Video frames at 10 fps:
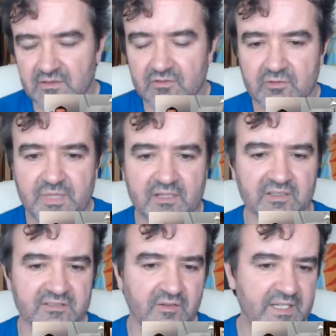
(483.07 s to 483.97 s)
could be
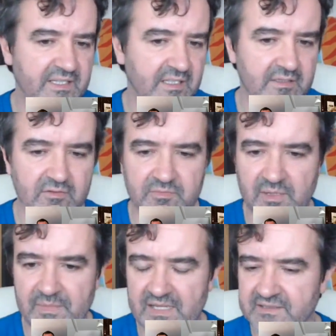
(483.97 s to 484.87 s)
Costa Rica, could be
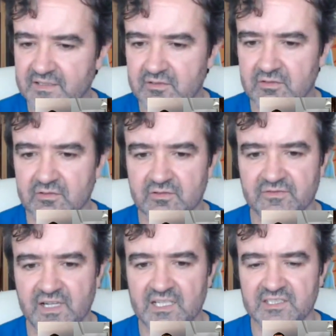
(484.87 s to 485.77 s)
Mexico, of
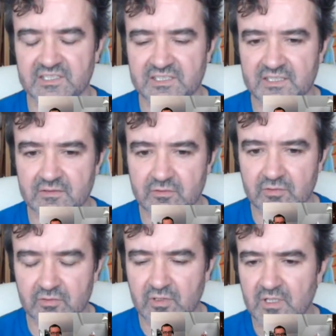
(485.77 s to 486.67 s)
Argentina,
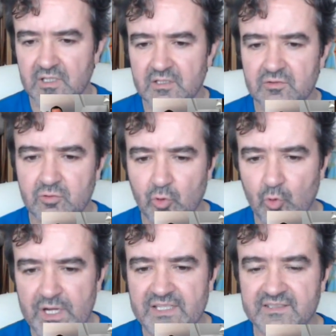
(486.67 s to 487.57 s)
to
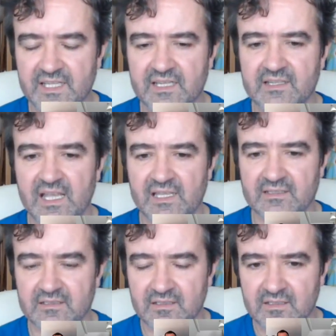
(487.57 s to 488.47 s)
rethink
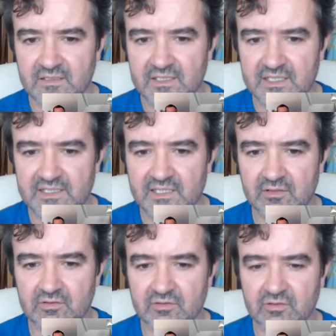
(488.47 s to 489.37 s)
that in their
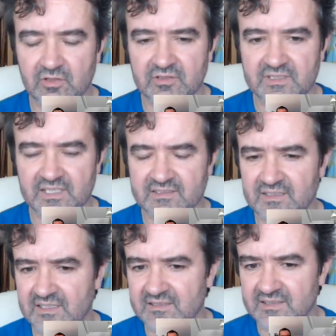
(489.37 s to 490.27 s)
own context
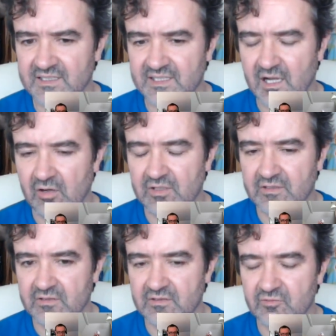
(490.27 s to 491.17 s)
and see
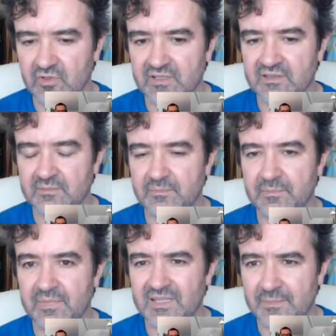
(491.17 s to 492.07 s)
what
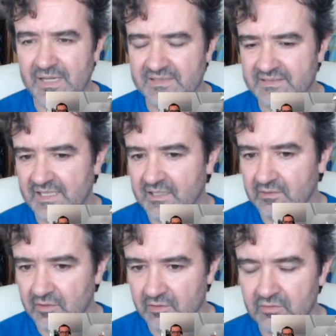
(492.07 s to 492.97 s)
the best they
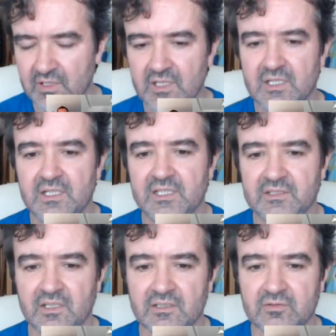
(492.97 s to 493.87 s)
can do
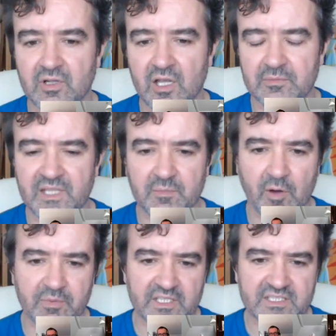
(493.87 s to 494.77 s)
in order to help their
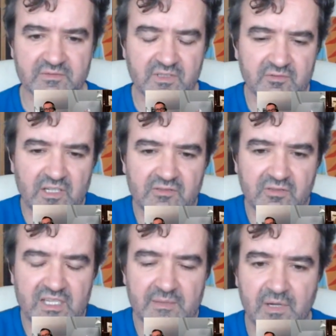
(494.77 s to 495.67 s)
population. Because we're
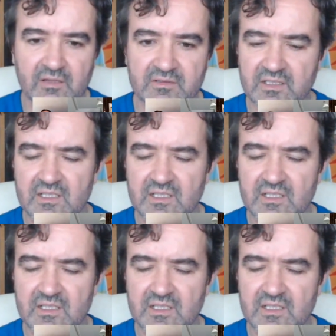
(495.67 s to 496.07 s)
talking about